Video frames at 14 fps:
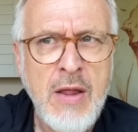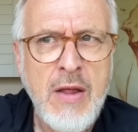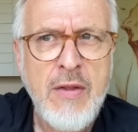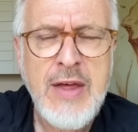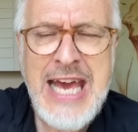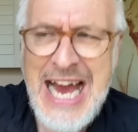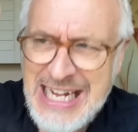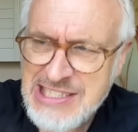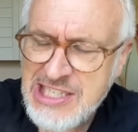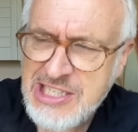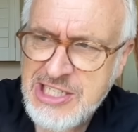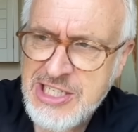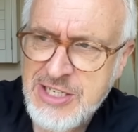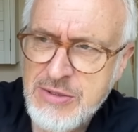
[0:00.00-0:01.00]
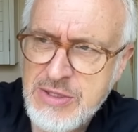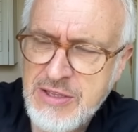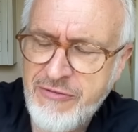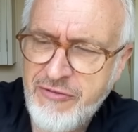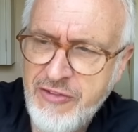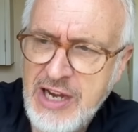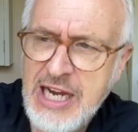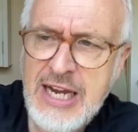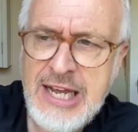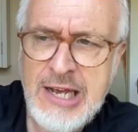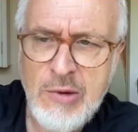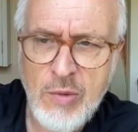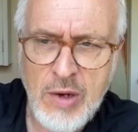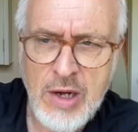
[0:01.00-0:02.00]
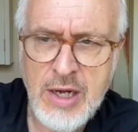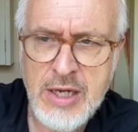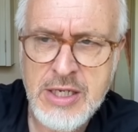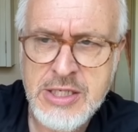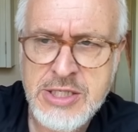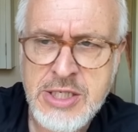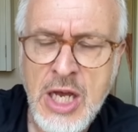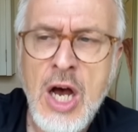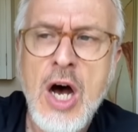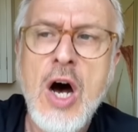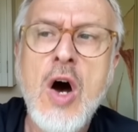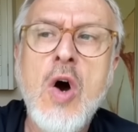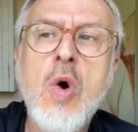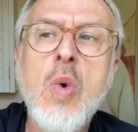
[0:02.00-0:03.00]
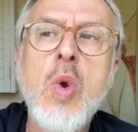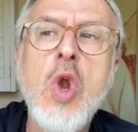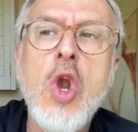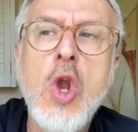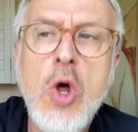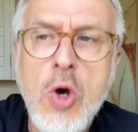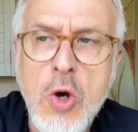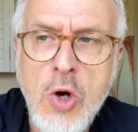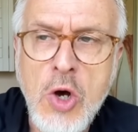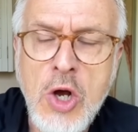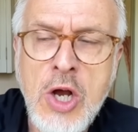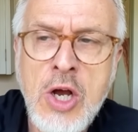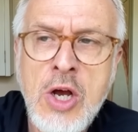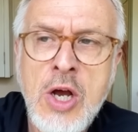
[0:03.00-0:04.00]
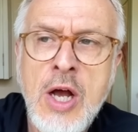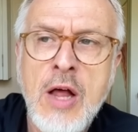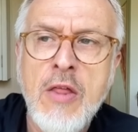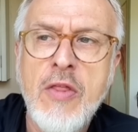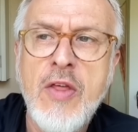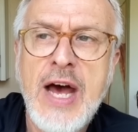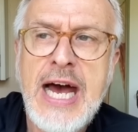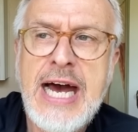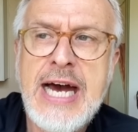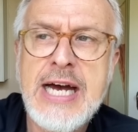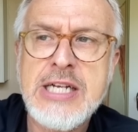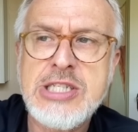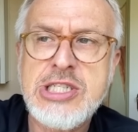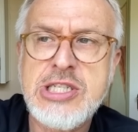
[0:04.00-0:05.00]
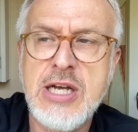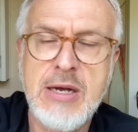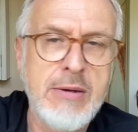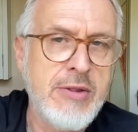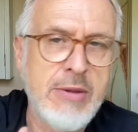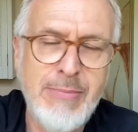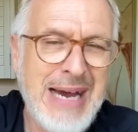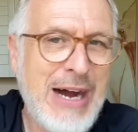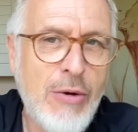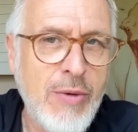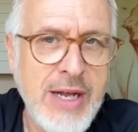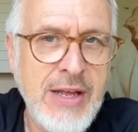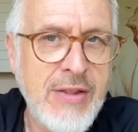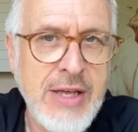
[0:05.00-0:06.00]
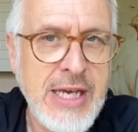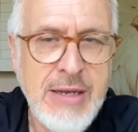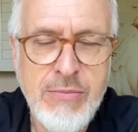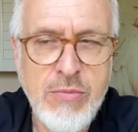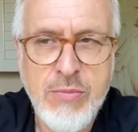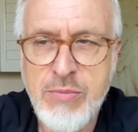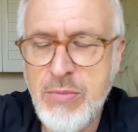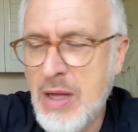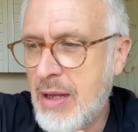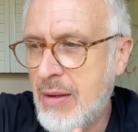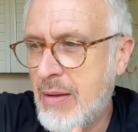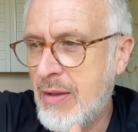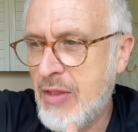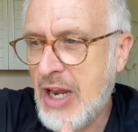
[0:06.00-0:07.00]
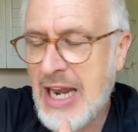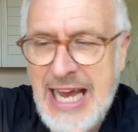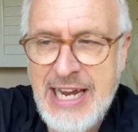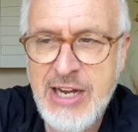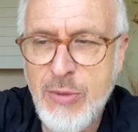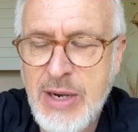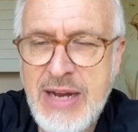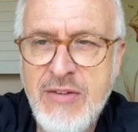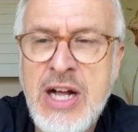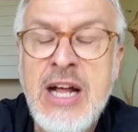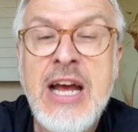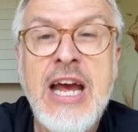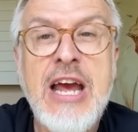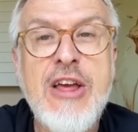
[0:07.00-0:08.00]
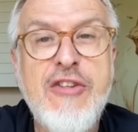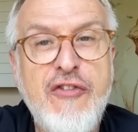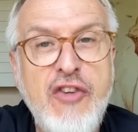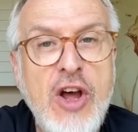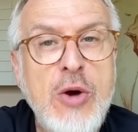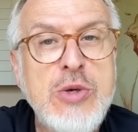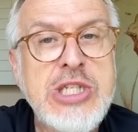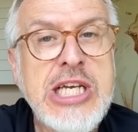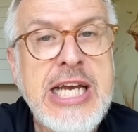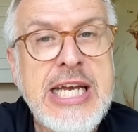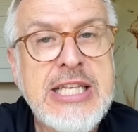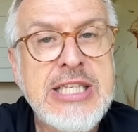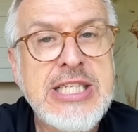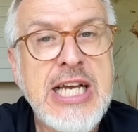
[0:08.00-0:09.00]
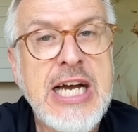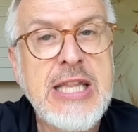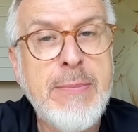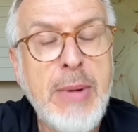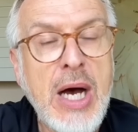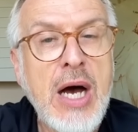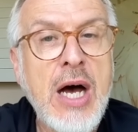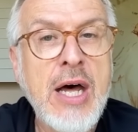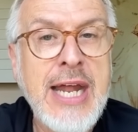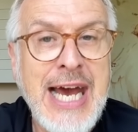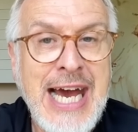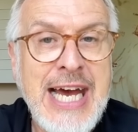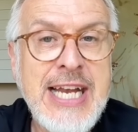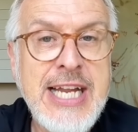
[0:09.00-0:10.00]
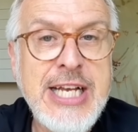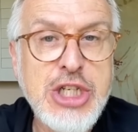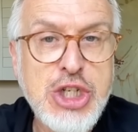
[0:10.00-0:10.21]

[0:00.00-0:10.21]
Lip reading: the attitude, the feeling was, oh, look, that the Maori, the land or whatever, is floating inside the barn and it's